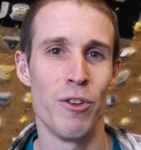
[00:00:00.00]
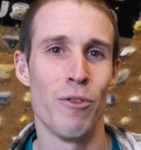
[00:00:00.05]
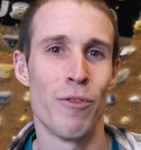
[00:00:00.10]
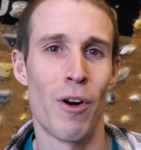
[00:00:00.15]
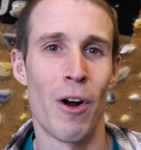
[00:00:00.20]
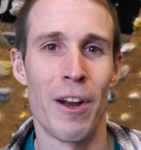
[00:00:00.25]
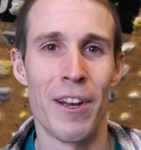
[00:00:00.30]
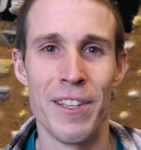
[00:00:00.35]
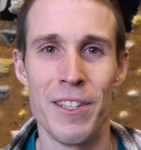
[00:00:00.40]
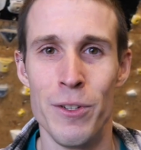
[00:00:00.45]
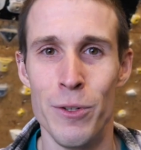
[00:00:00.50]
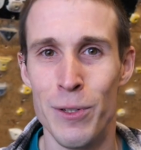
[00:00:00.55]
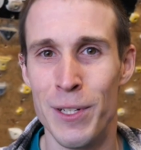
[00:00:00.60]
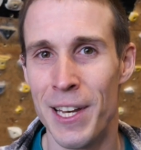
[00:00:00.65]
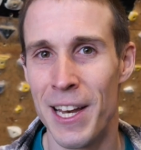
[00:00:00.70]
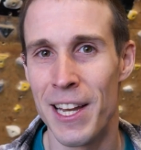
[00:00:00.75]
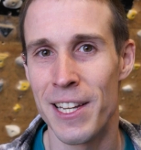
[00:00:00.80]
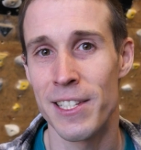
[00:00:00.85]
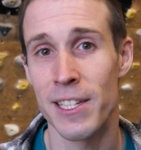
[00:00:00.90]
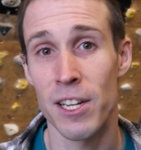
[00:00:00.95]
too far into
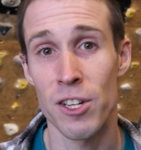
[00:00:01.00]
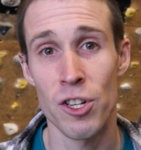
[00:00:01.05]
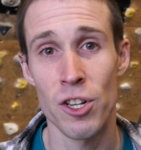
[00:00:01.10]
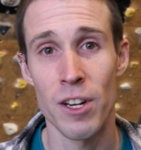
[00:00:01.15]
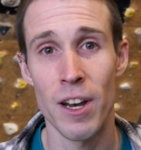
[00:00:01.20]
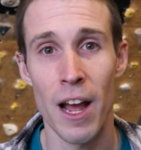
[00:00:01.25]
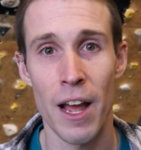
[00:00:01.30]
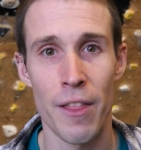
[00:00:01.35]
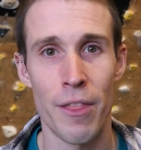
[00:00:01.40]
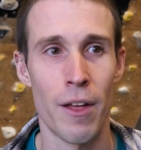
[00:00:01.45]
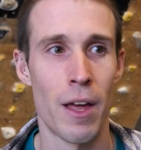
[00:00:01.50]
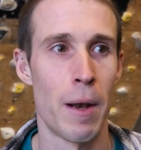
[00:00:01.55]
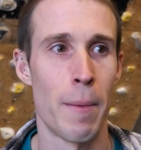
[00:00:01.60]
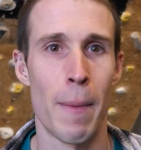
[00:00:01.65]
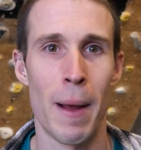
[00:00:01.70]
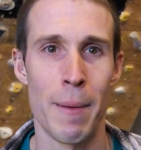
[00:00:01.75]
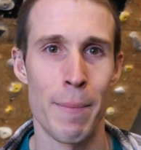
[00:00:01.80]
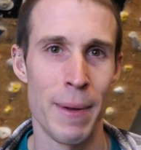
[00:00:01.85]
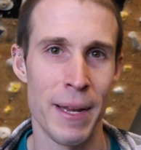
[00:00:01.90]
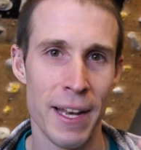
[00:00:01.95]
today's session, I thought it
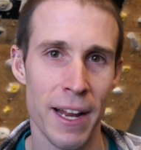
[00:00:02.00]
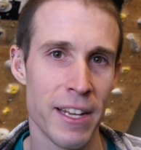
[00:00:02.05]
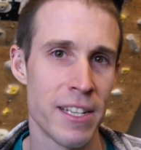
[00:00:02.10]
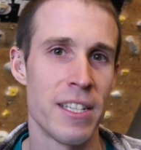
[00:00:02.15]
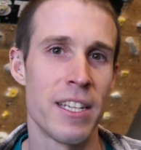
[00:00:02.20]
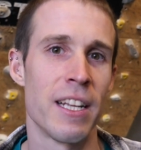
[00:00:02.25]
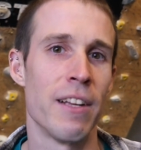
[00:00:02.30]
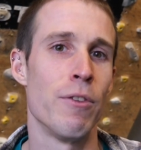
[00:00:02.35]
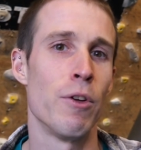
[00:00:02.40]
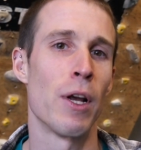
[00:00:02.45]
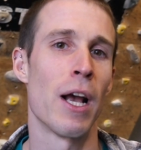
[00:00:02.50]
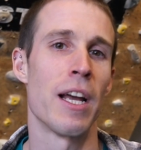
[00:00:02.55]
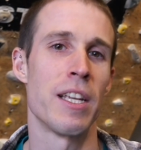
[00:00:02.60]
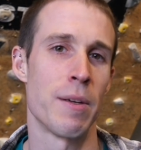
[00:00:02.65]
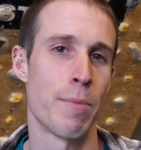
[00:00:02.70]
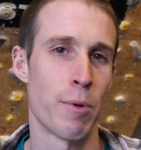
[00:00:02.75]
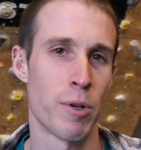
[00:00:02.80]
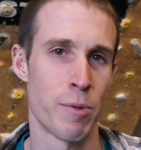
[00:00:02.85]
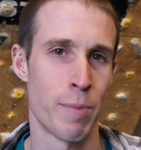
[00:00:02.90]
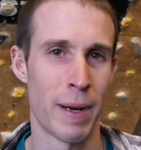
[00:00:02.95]
might be nice to give you guys
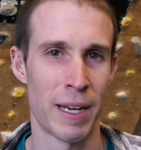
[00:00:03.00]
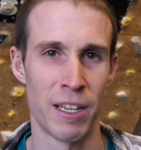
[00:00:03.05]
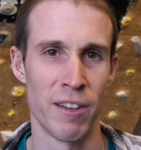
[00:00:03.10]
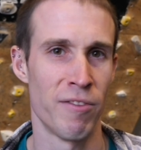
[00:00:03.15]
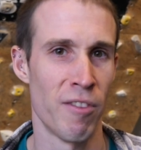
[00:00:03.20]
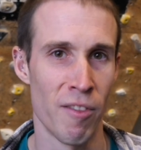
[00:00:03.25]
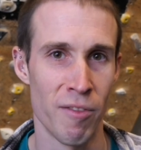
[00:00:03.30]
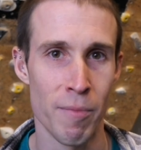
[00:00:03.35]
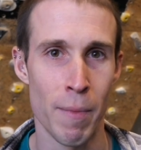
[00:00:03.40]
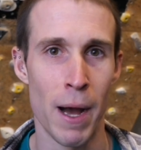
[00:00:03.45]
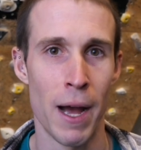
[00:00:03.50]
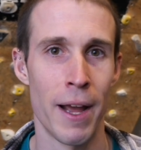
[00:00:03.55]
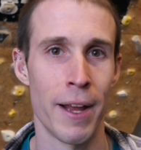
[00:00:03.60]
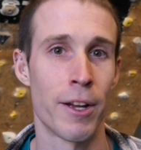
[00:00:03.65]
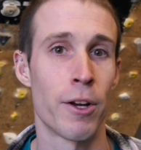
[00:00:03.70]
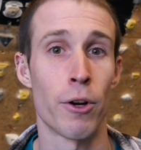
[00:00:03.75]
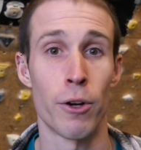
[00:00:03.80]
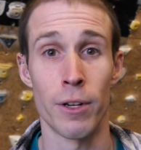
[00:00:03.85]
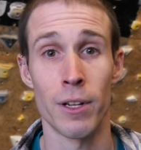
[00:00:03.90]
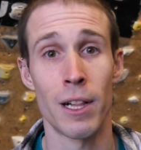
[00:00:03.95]
a perspective of my
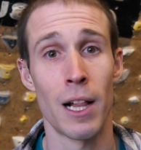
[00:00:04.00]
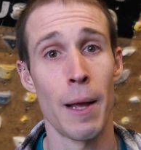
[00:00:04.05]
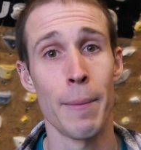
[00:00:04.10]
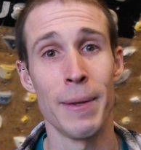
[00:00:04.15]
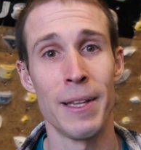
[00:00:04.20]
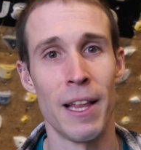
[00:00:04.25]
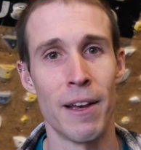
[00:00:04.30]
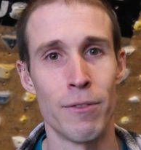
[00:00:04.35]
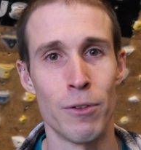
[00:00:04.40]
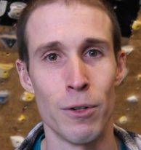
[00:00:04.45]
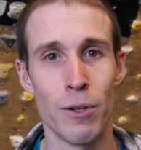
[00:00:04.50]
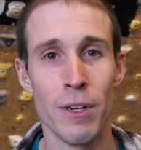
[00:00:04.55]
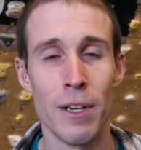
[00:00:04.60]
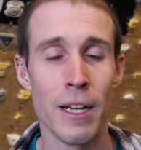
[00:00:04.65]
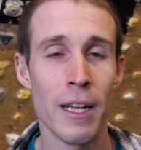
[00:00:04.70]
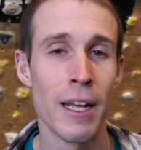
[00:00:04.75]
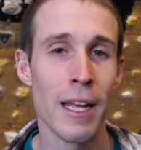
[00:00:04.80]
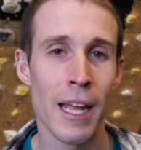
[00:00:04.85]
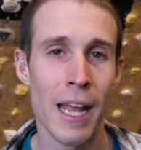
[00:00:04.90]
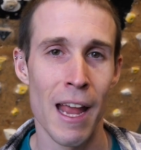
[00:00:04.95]
current climbing level.
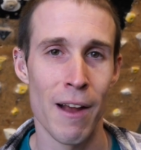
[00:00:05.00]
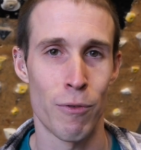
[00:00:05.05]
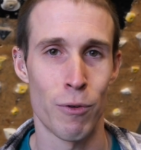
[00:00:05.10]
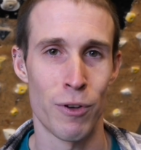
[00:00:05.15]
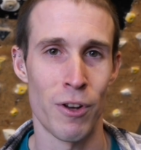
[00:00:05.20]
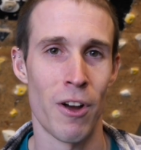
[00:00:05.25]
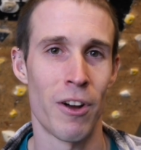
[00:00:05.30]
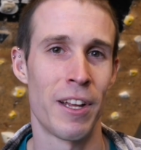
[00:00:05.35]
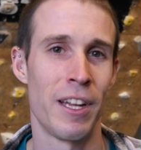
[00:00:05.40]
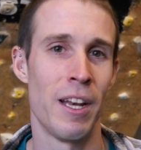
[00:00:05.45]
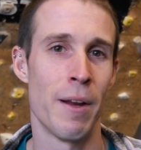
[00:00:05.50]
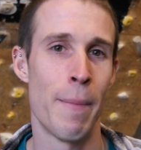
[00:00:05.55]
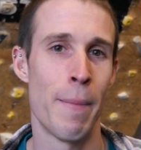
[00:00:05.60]
If we're talking